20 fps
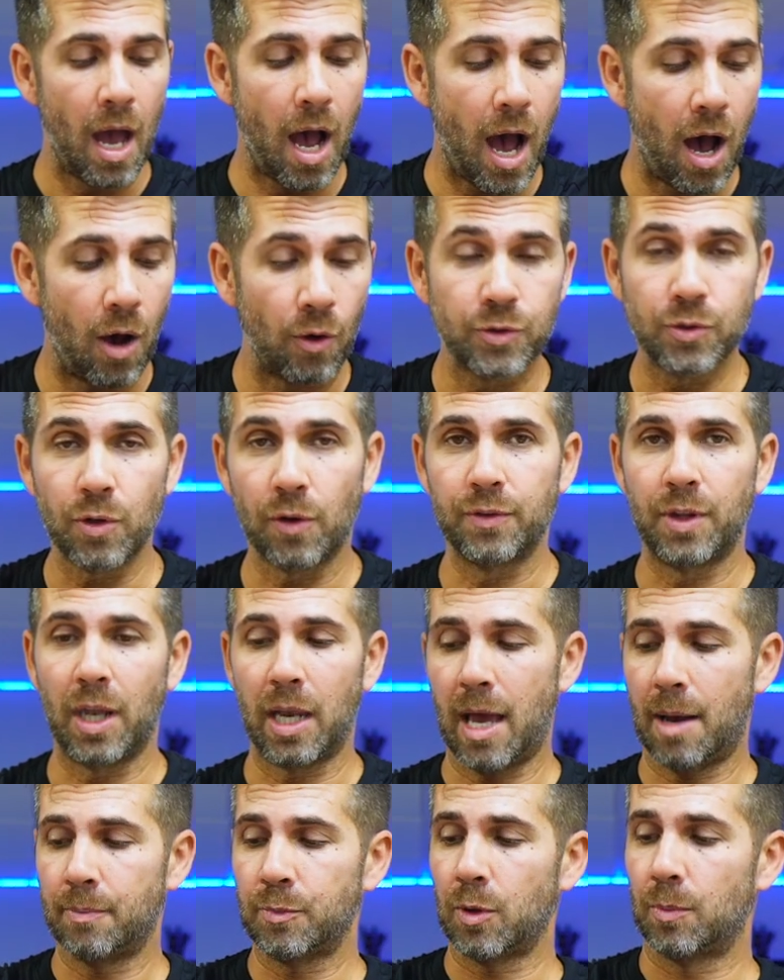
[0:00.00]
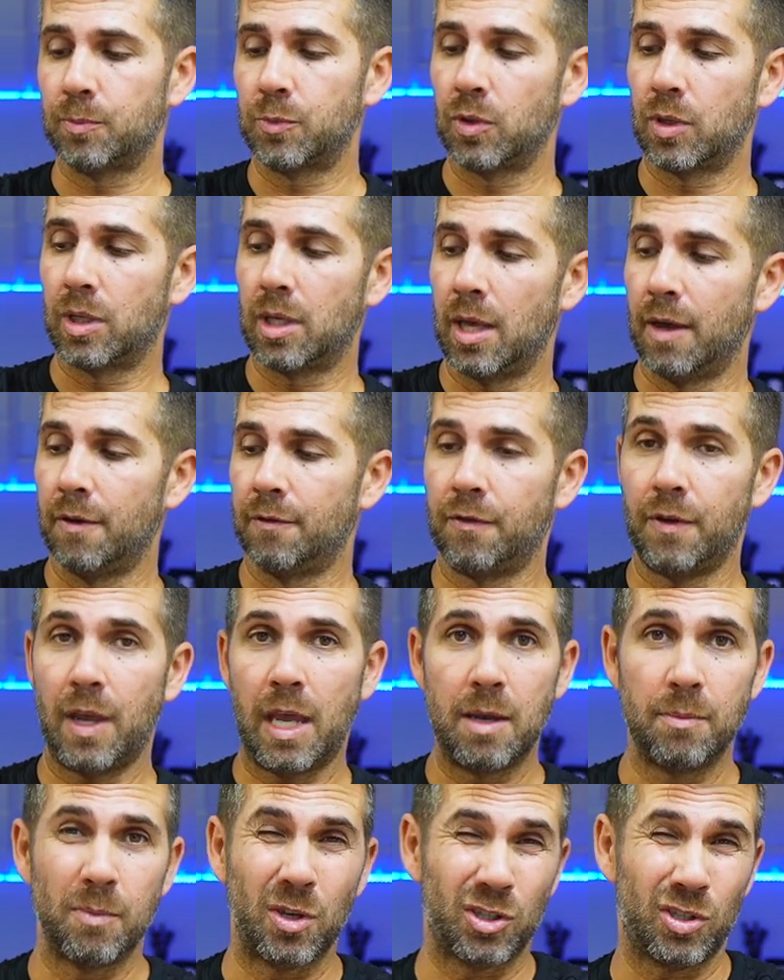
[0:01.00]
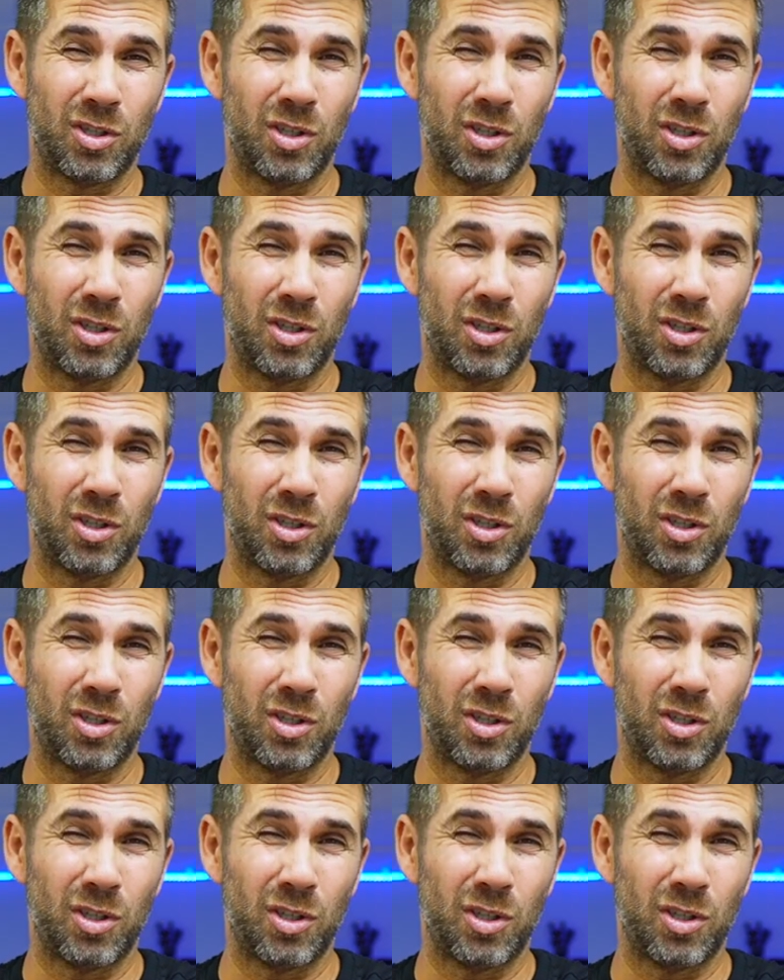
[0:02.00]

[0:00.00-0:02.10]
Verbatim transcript: out of the laptop to give image.